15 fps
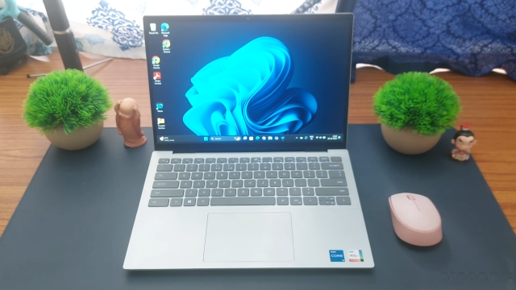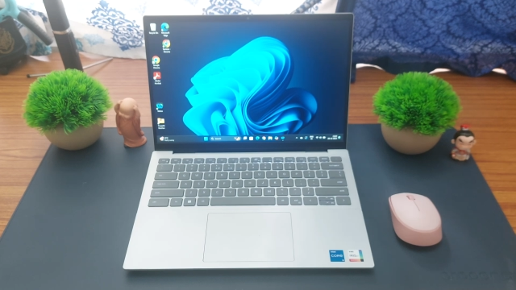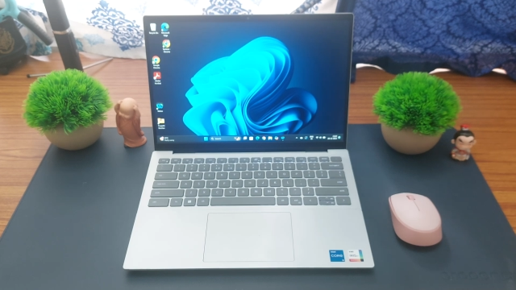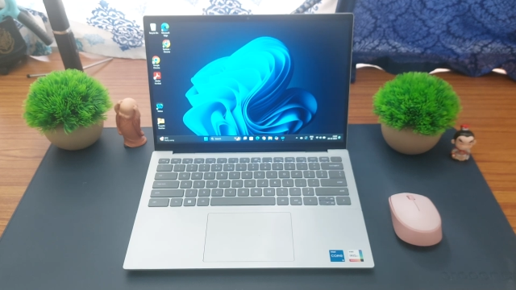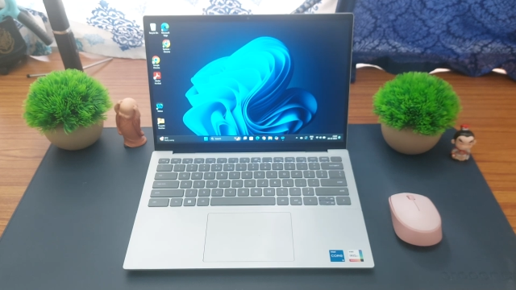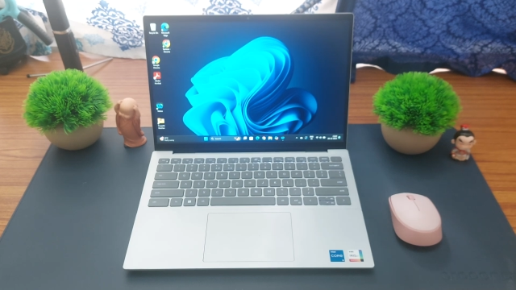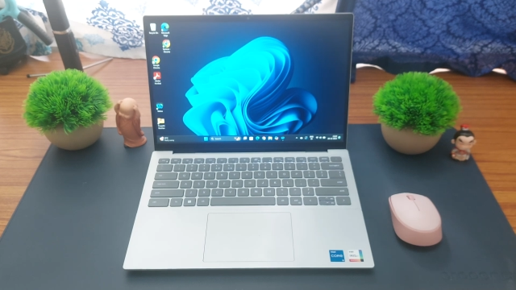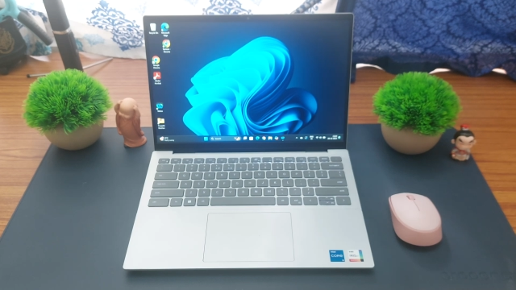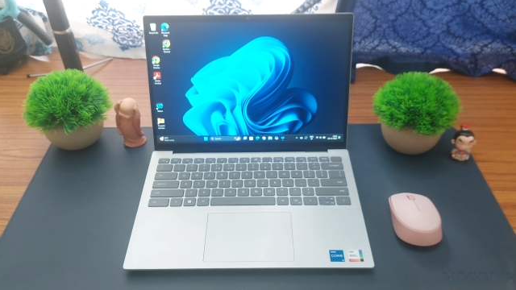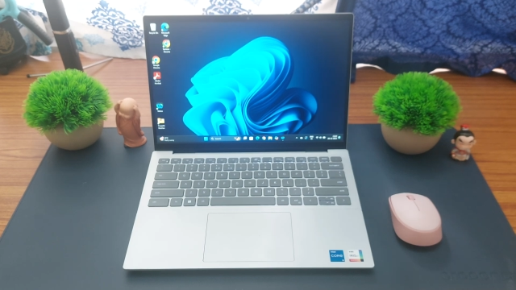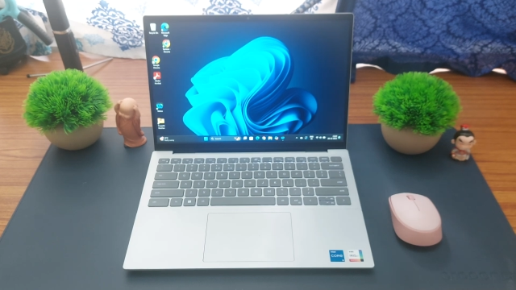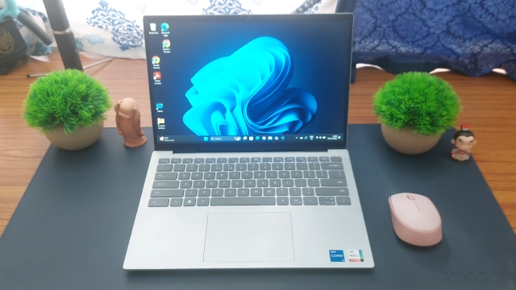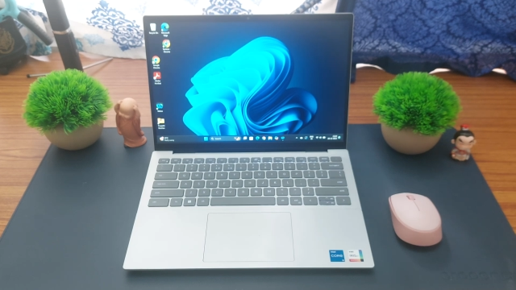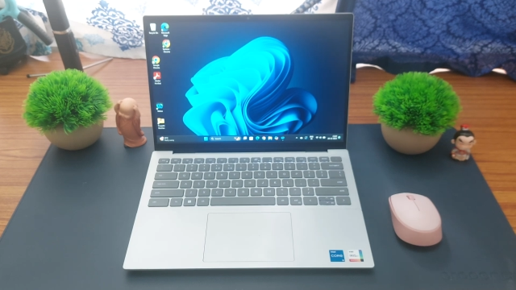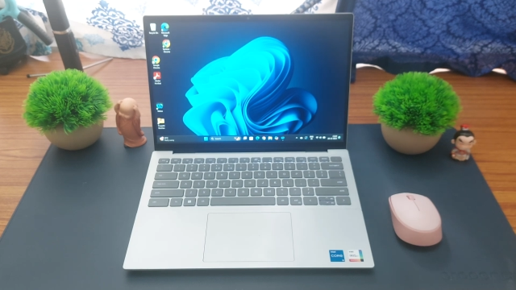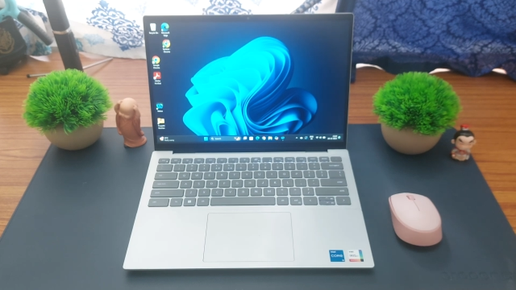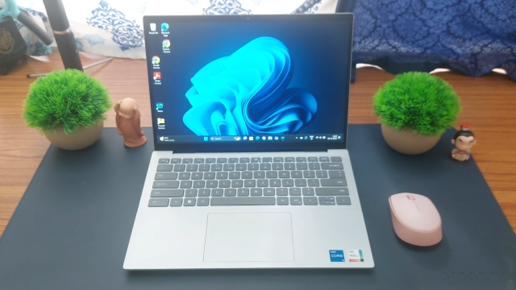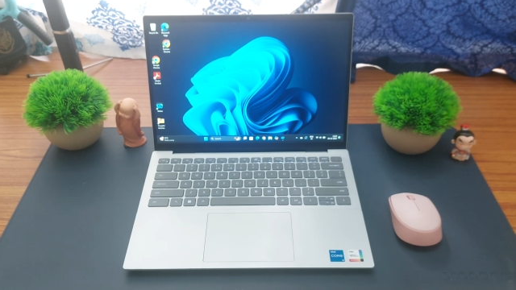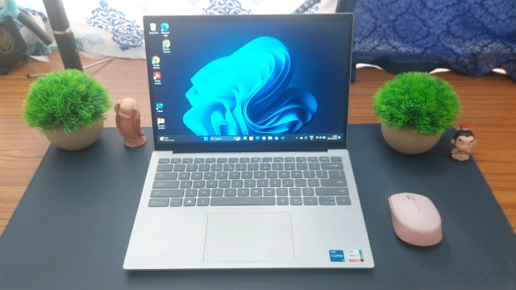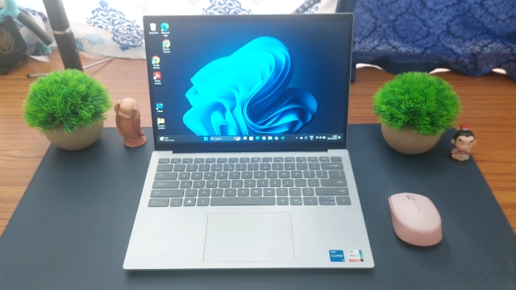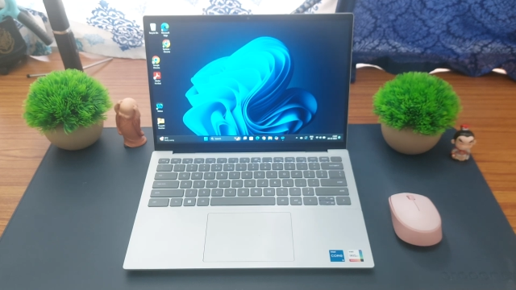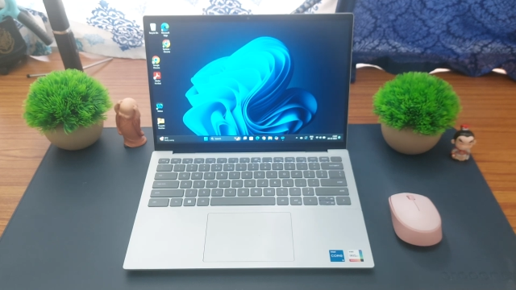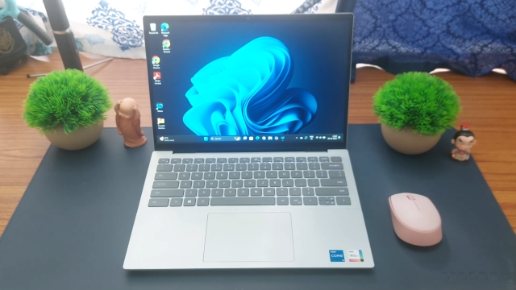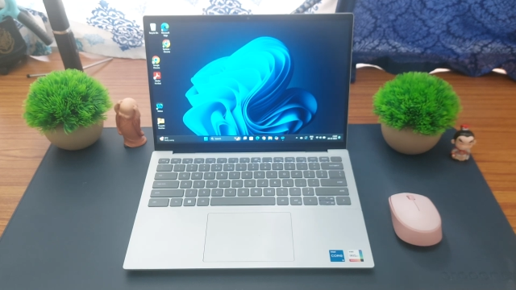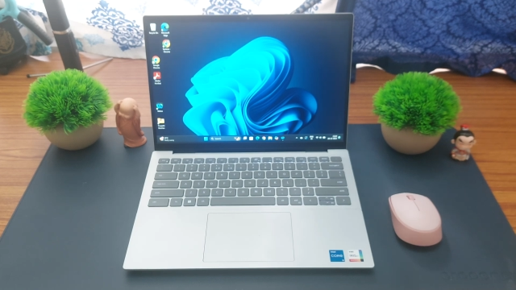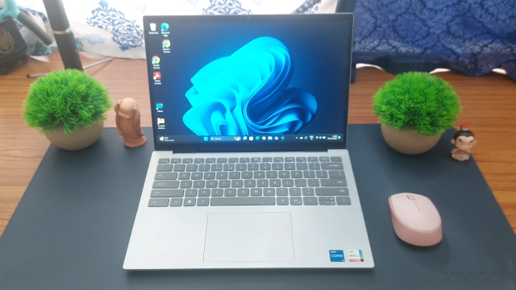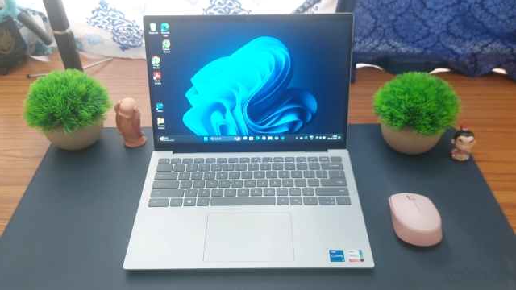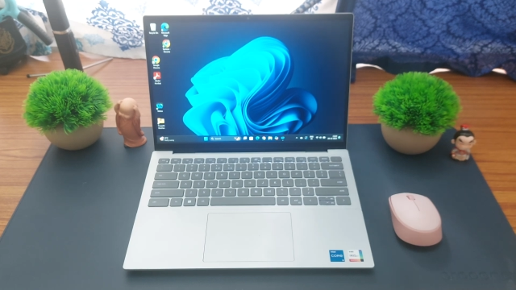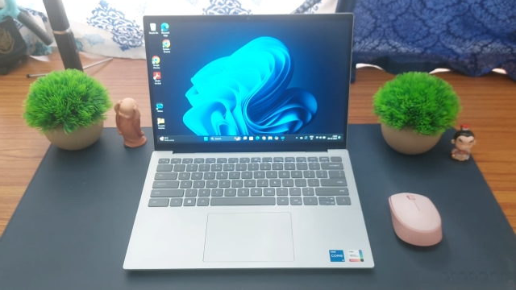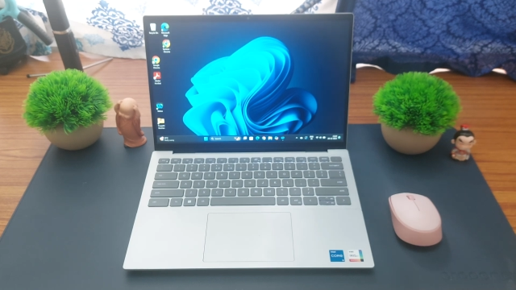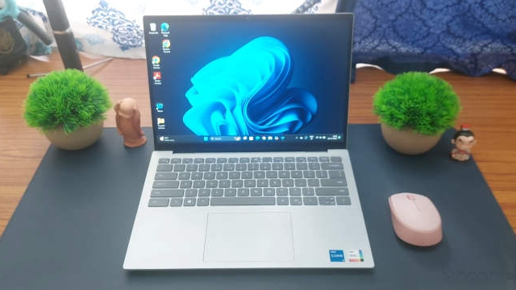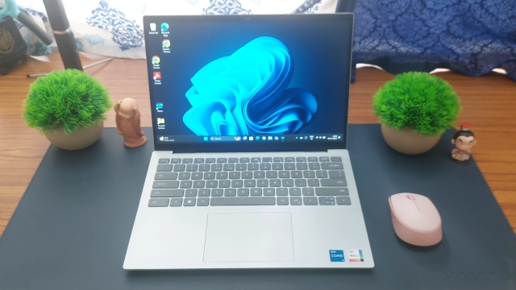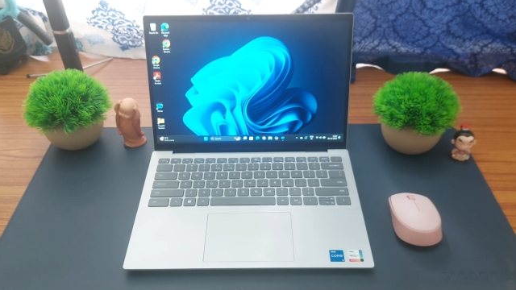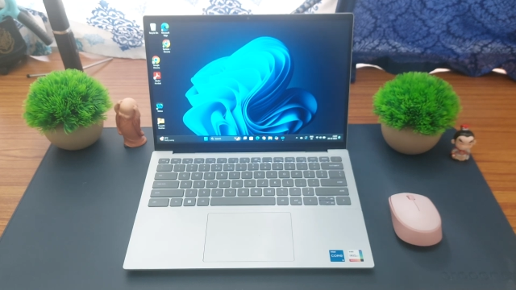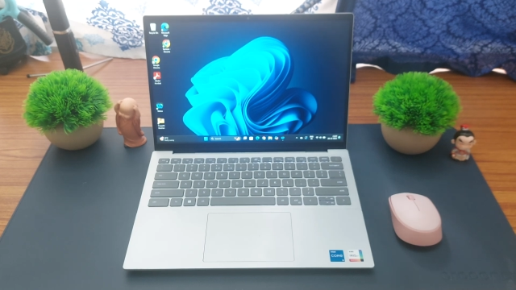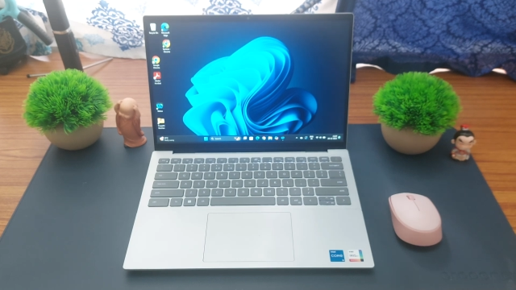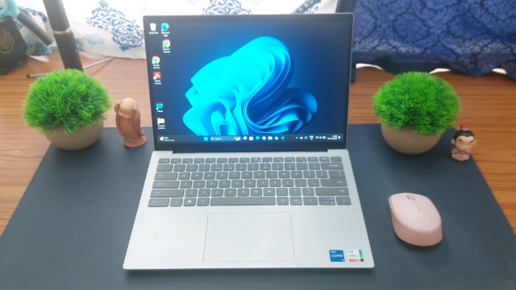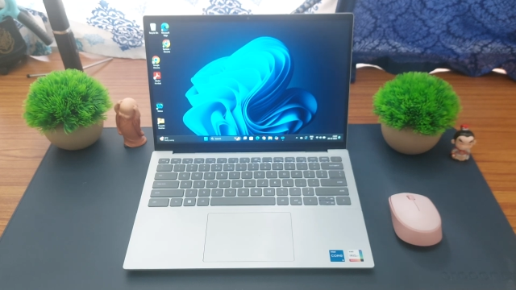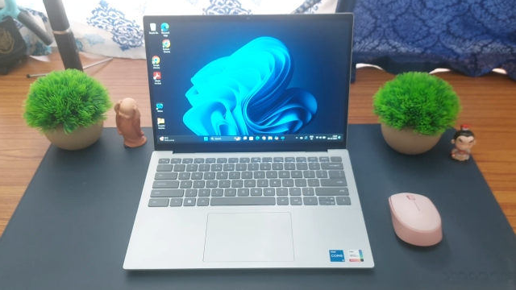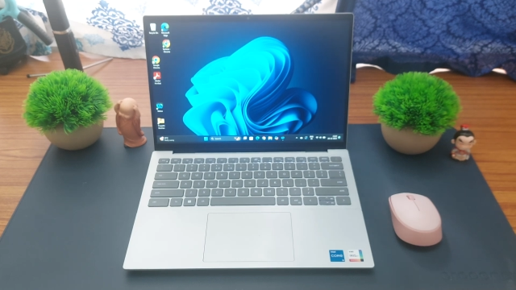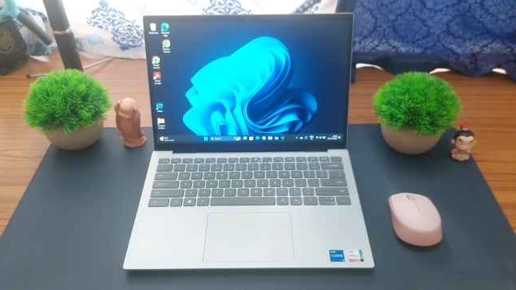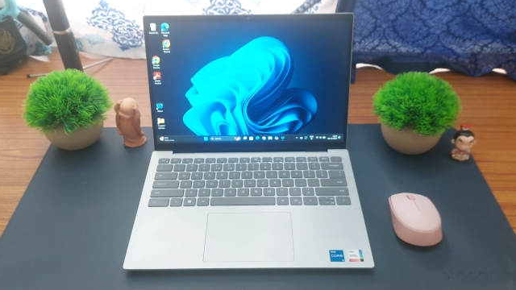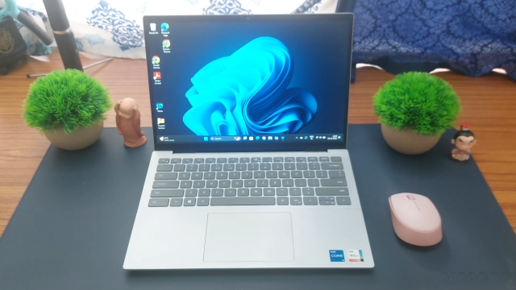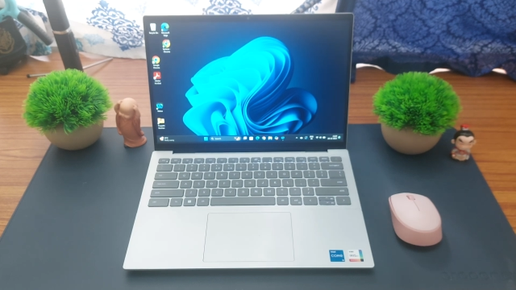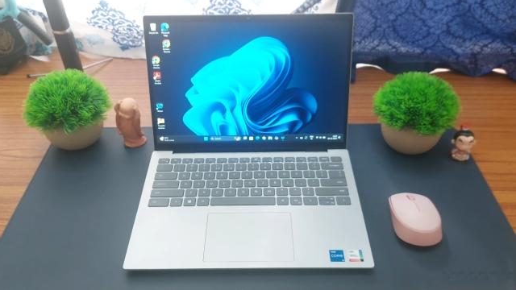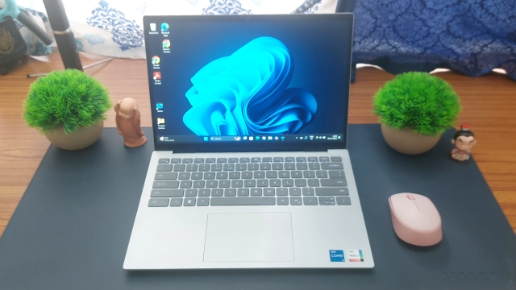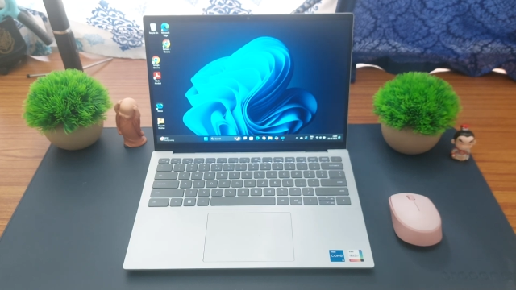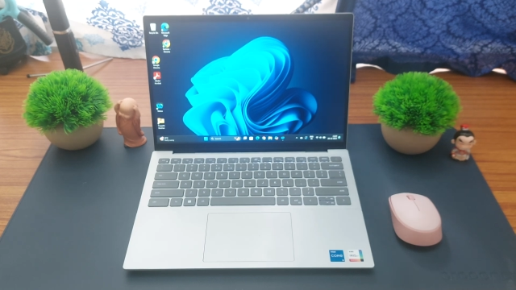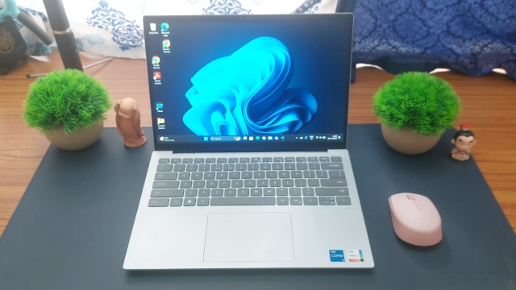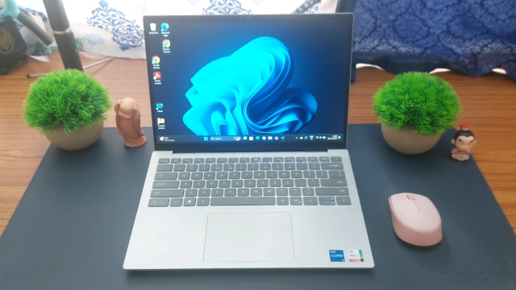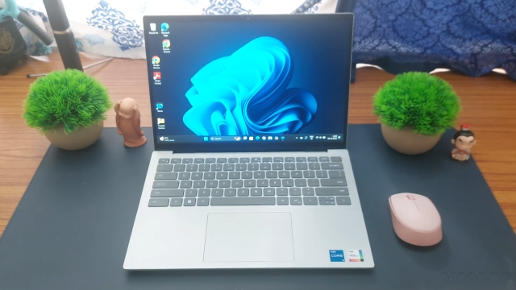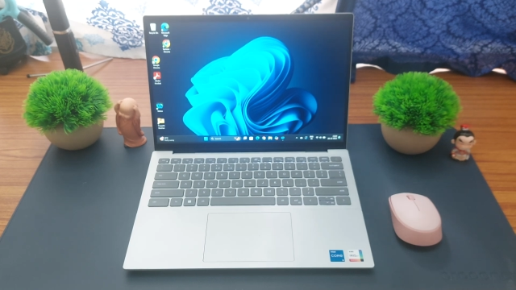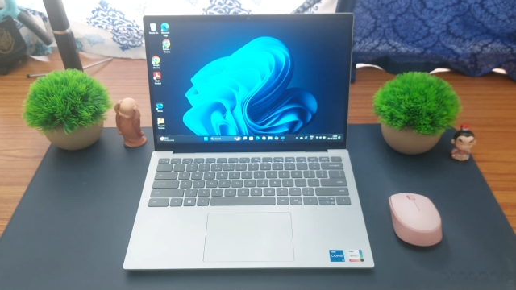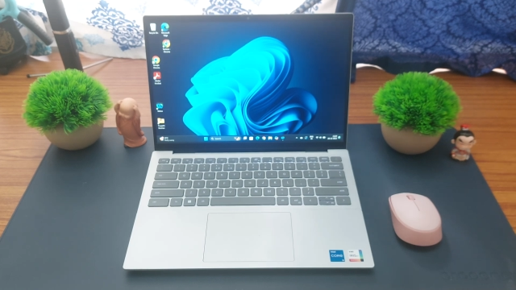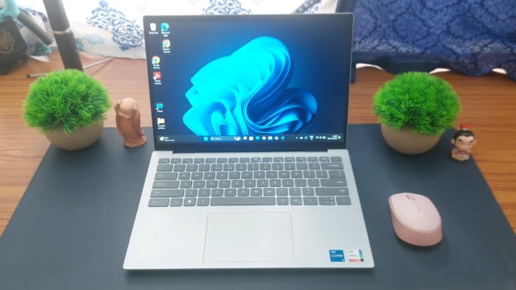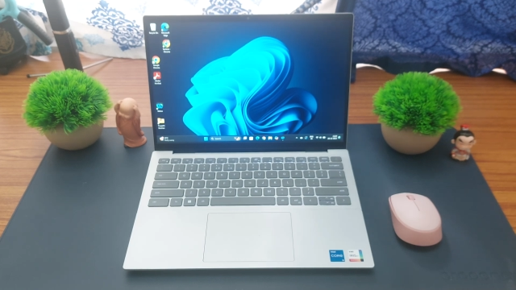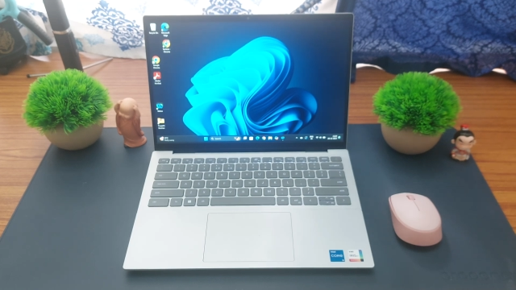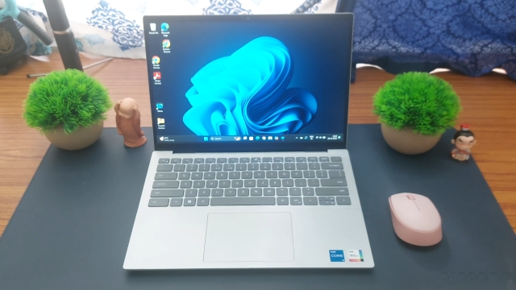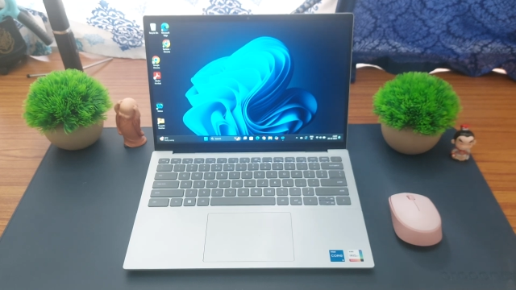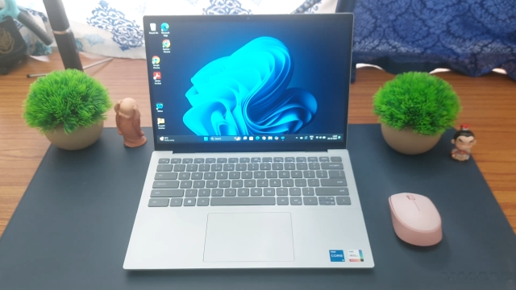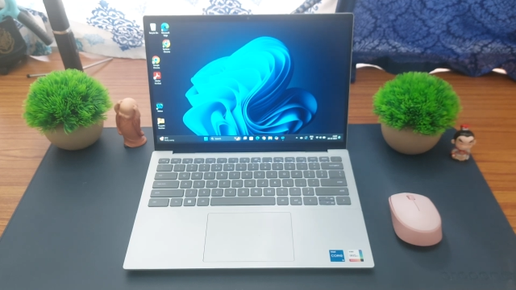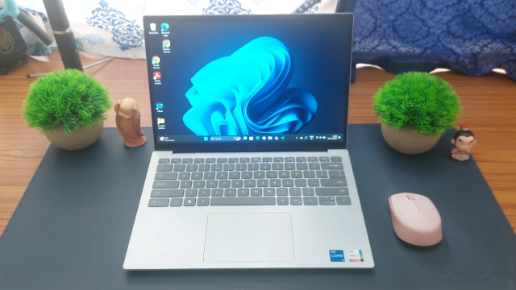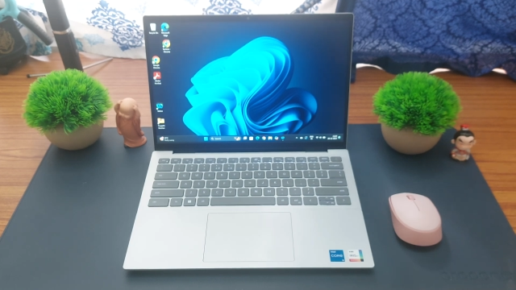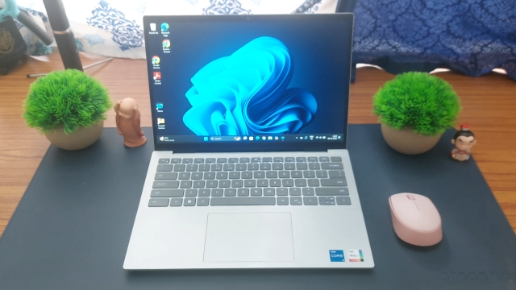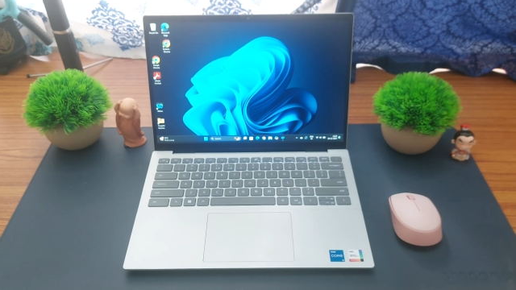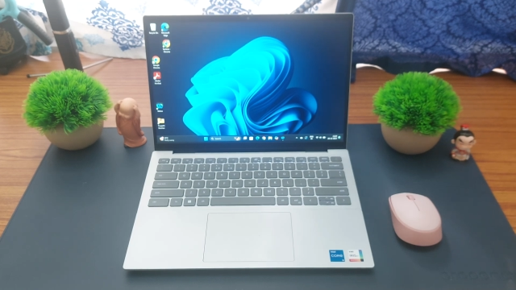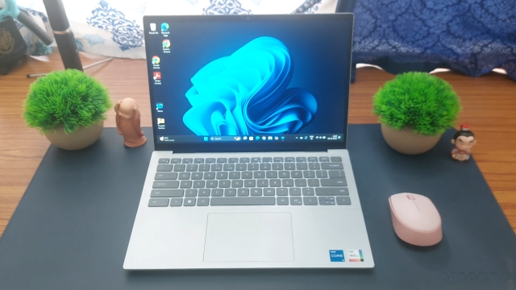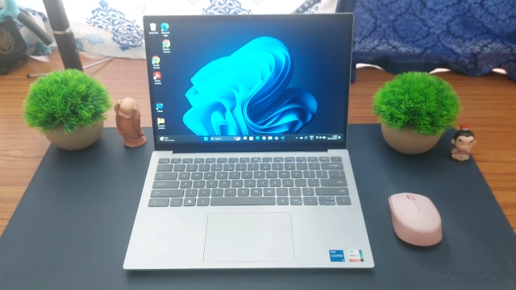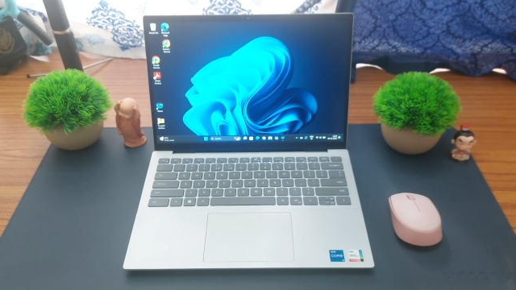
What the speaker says: [unreadable: no face in view]